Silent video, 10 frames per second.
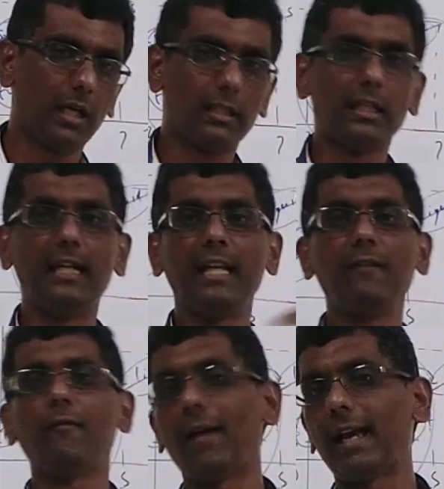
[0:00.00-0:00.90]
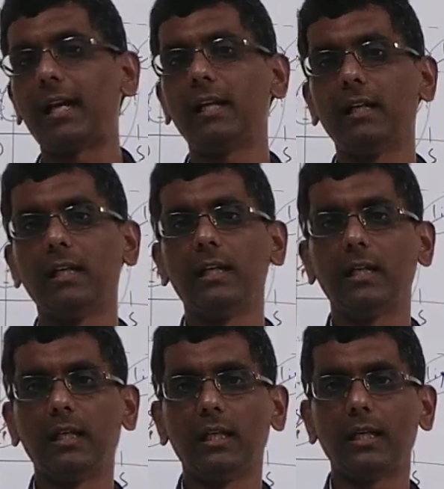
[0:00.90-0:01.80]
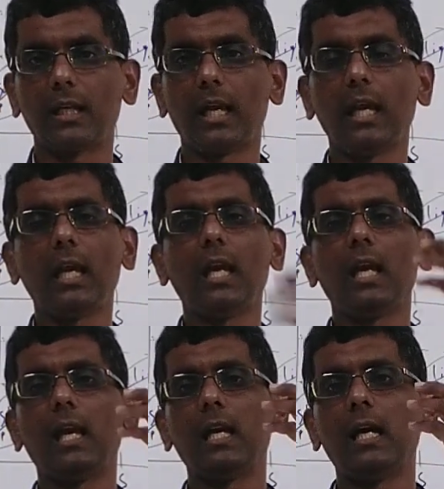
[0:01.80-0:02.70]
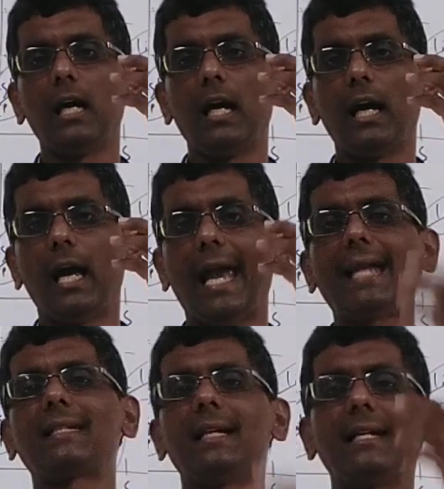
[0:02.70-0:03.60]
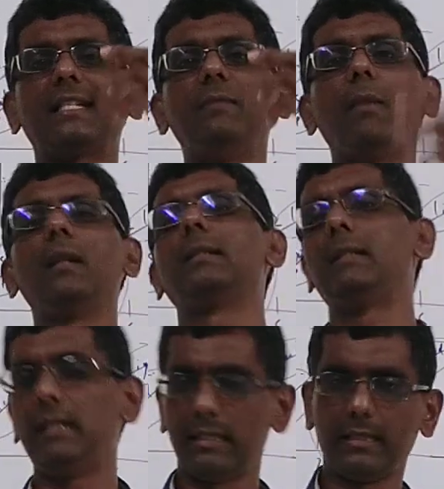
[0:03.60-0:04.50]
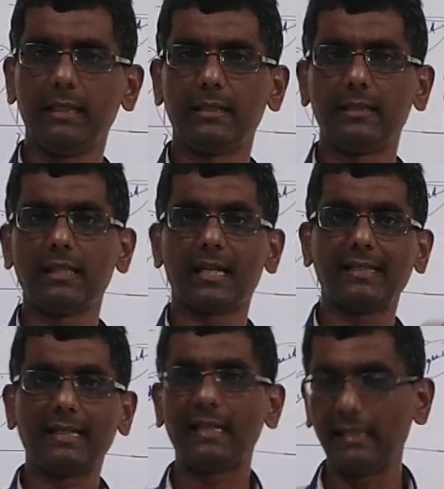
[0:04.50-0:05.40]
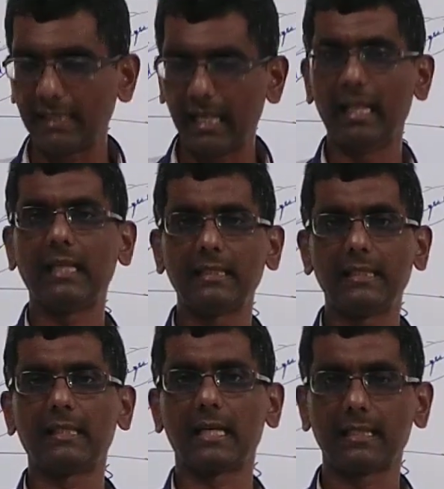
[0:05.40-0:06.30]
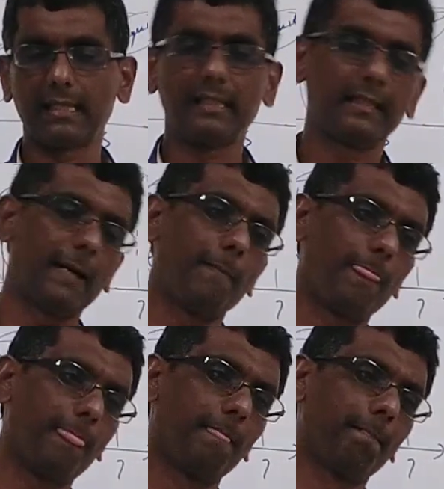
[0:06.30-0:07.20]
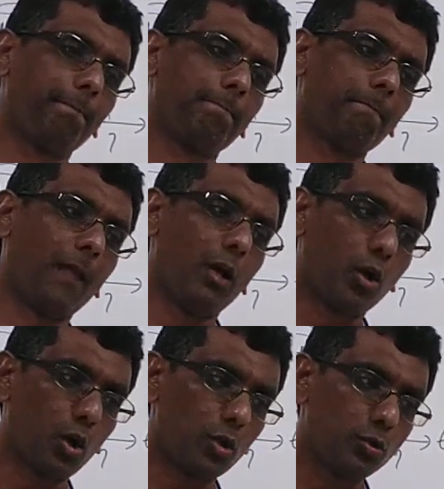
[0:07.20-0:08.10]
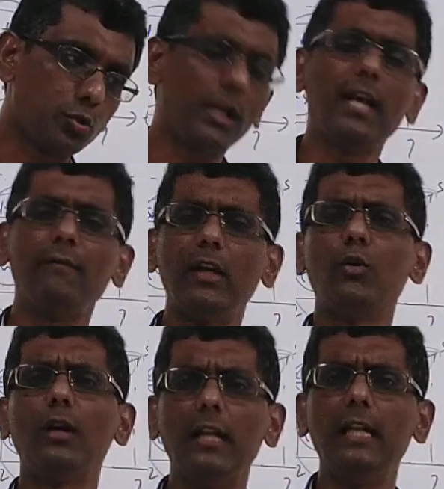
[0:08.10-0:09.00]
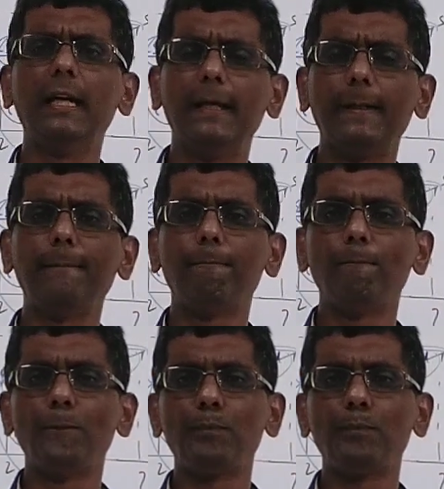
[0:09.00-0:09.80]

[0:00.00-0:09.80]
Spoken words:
turning effect. Okay, act simultaneously, secara serentak. Today we are going to learn